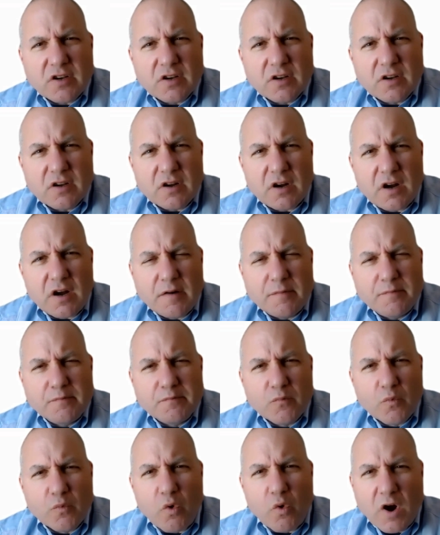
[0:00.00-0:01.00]

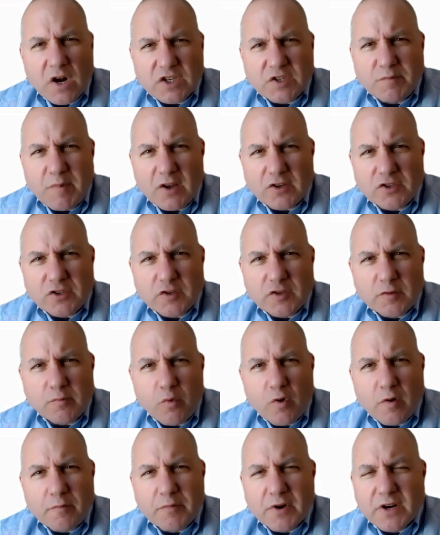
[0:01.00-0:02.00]
want spousal
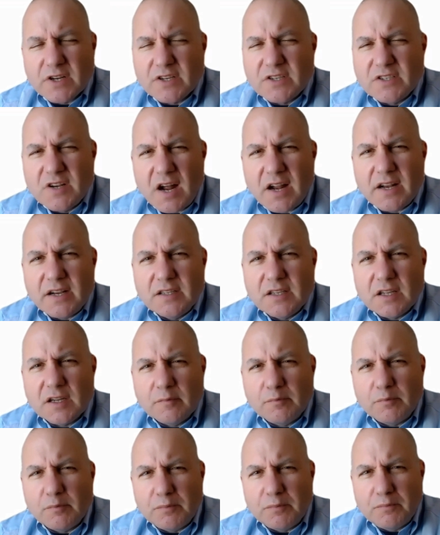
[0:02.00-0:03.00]
support, but it's not in
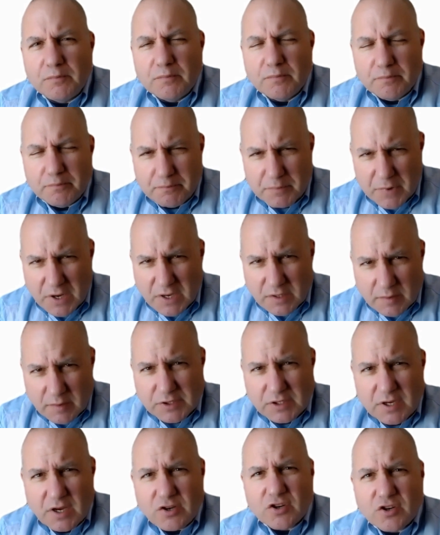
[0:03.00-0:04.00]
the
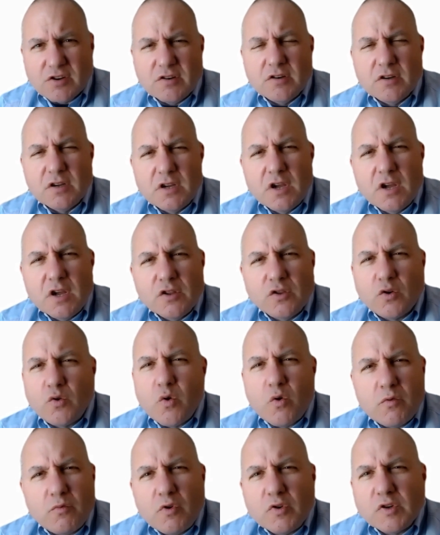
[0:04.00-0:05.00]
petition, the
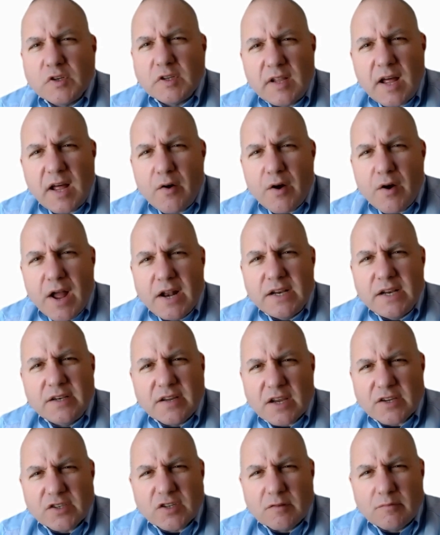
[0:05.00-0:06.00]
court won't allow any
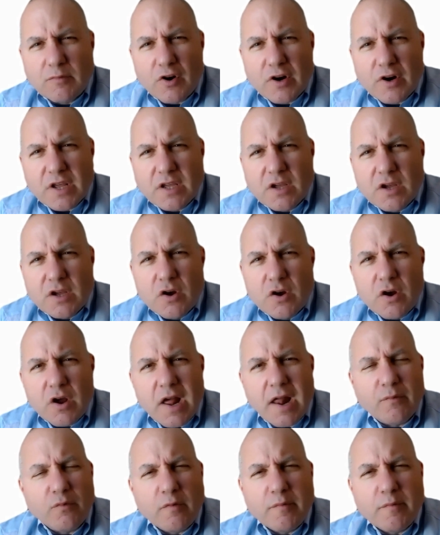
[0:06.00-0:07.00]
testimony
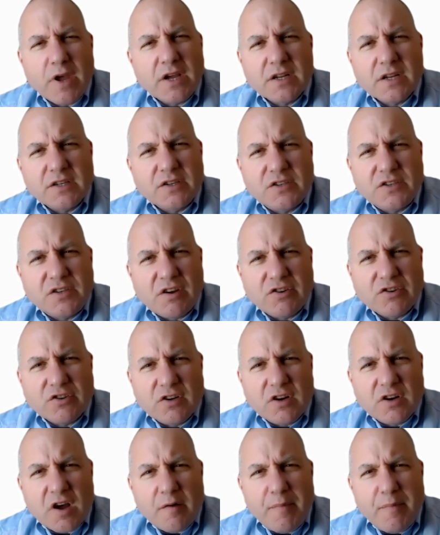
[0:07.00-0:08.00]
and won't make a
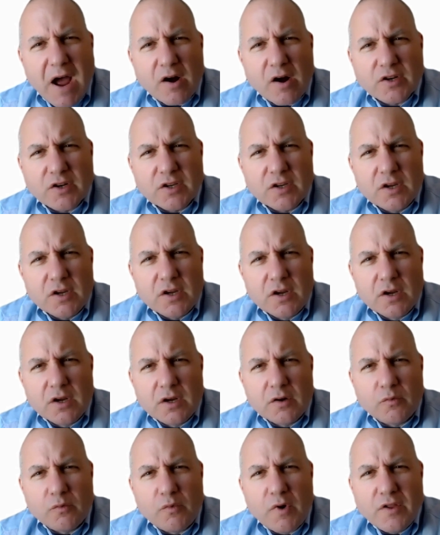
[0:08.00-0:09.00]
decision about
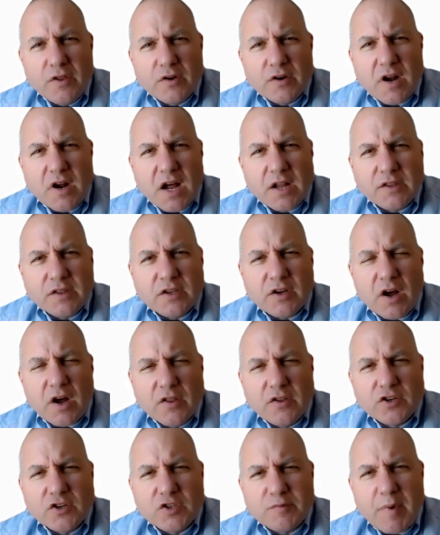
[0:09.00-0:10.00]
whether or not the
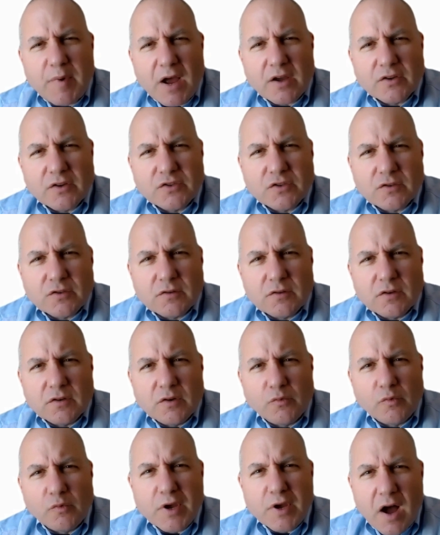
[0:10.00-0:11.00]
other spouse
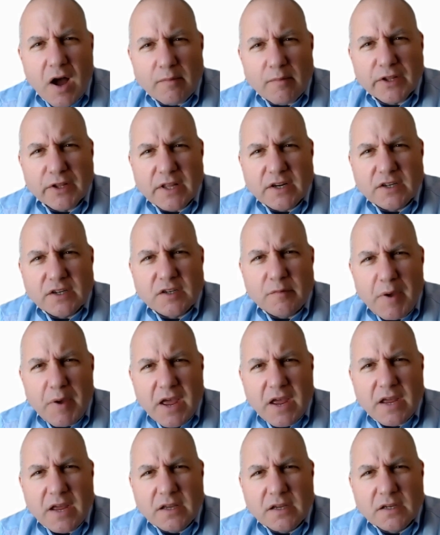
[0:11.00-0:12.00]
will be obligated to
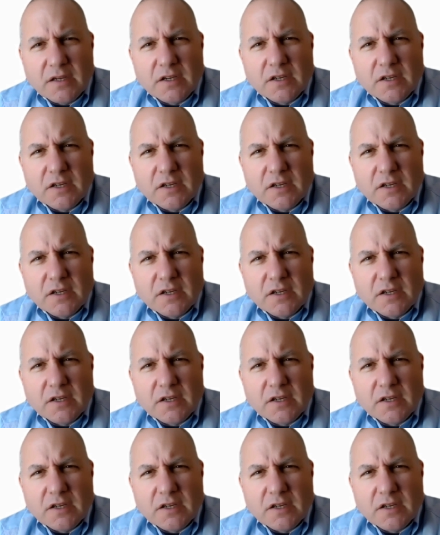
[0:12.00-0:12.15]
pay